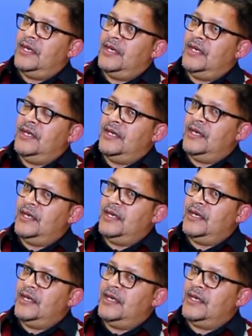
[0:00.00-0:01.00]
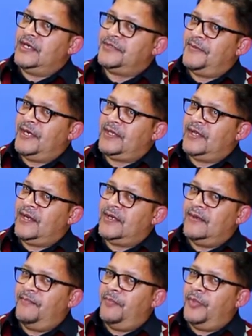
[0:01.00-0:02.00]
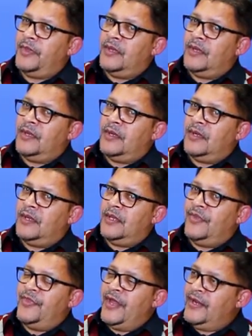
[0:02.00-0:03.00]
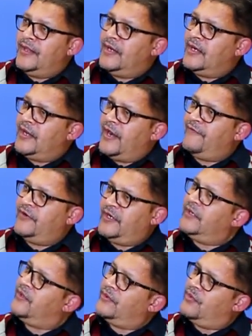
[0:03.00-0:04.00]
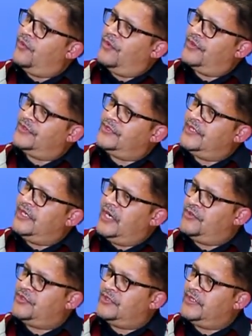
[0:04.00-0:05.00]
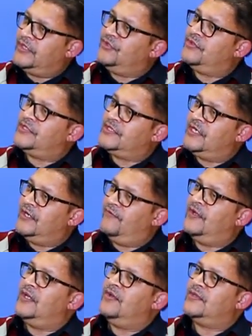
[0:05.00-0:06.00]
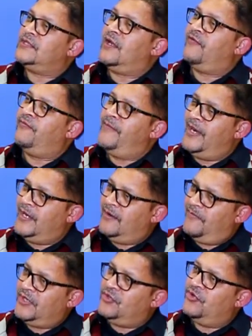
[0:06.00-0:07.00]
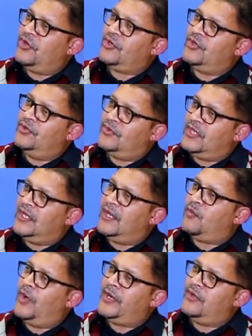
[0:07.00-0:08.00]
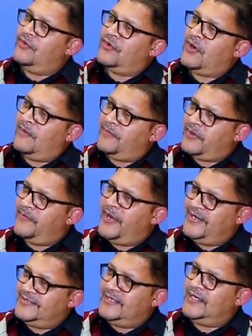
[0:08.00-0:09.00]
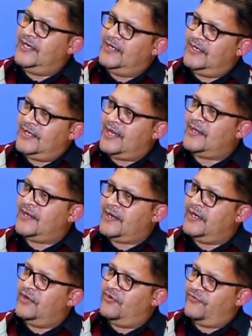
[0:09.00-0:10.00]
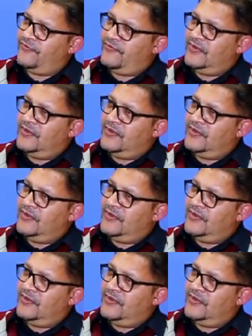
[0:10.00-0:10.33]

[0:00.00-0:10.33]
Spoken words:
In respect that they then gravitated towards the notion that you're saving yourself money, but you're not looking at what are you compromising in that trade-off.